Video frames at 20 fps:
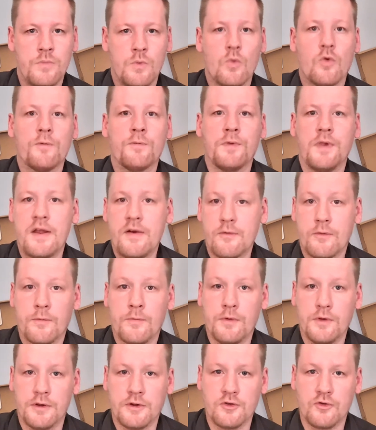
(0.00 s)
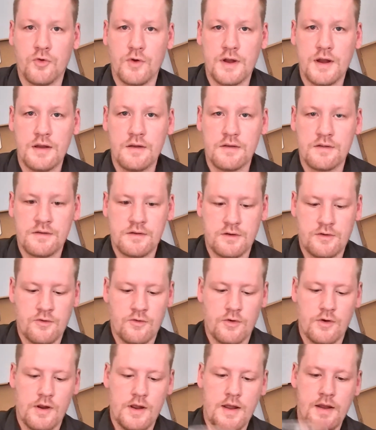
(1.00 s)
more flavorful ingredients to
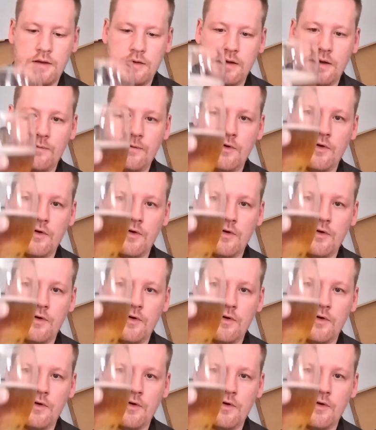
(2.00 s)
create a